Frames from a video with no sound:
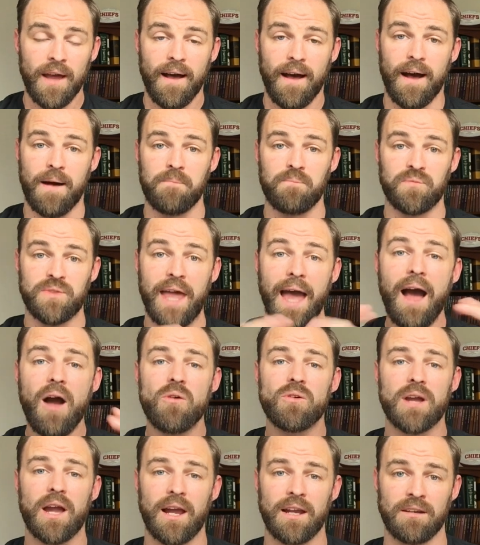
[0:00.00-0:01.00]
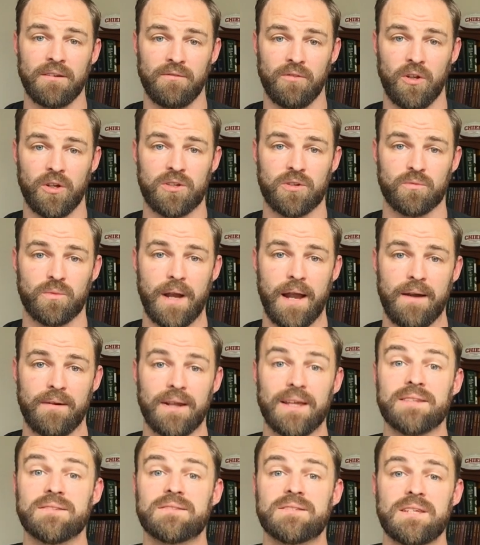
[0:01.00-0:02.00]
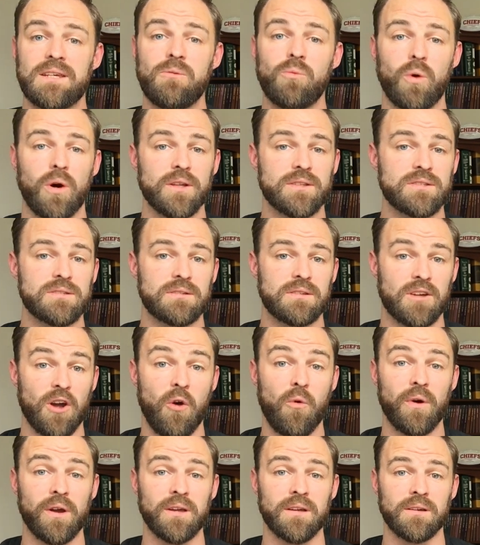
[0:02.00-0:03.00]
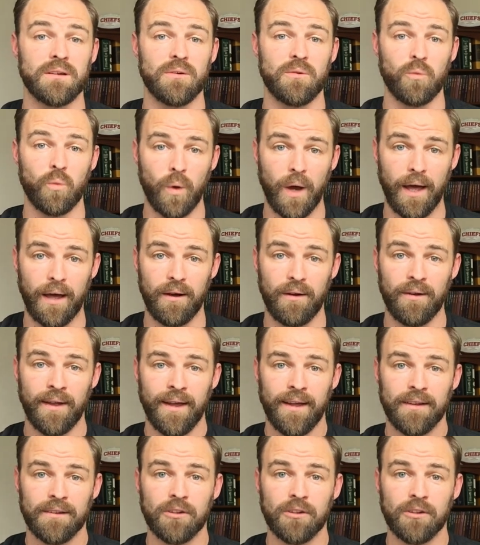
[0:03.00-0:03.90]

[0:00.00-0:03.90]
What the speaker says: Now kind of look around and see what's going well.